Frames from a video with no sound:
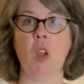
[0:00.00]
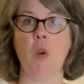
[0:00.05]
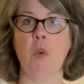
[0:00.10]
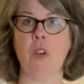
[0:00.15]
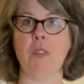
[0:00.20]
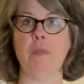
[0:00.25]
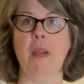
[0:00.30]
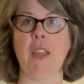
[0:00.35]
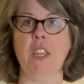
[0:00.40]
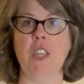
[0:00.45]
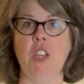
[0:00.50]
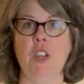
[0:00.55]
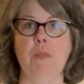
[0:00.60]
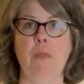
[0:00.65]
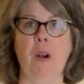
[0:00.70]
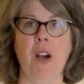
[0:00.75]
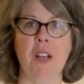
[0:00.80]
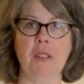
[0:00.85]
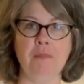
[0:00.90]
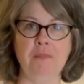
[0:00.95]
with my
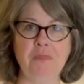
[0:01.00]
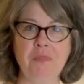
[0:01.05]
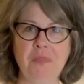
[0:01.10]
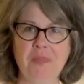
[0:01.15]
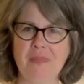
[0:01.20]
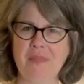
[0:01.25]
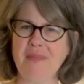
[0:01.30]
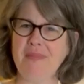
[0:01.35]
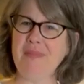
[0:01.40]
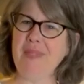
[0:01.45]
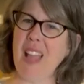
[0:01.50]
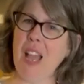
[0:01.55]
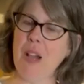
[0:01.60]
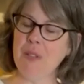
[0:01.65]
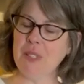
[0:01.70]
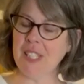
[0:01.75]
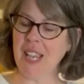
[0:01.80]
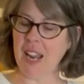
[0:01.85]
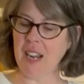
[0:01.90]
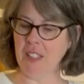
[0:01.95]
coupon i
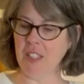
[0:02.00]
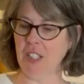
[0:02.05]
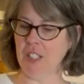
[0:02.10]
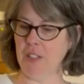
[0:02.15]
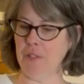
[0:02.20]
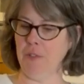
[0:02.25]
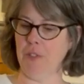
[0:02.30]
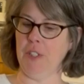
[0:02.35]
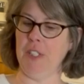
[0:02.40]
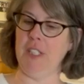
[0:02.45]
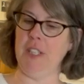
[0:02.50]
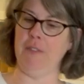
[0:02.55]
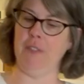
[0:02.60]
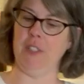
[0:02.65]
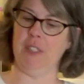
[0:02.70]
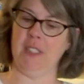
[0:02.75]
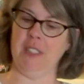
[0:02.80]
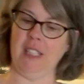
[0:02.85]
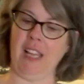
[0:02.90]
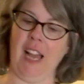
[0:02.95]
was kind of looking for a
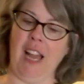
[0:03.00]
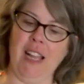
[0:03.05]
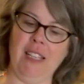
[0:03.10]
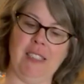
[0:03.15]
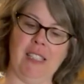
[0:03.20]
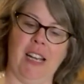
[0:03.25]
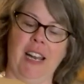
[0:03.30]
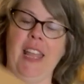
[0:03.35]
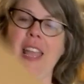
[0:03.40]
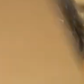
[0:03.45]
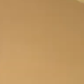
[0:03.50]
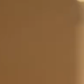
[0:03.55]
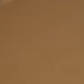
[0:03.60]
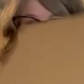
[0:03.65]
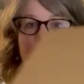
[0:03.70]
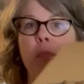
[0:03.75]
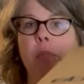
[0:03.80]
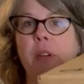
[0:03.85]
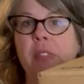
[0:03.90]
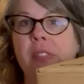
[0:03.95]
different size and i ended
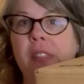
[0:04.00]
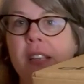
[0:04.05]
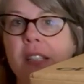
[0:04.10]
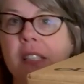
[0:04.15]
up with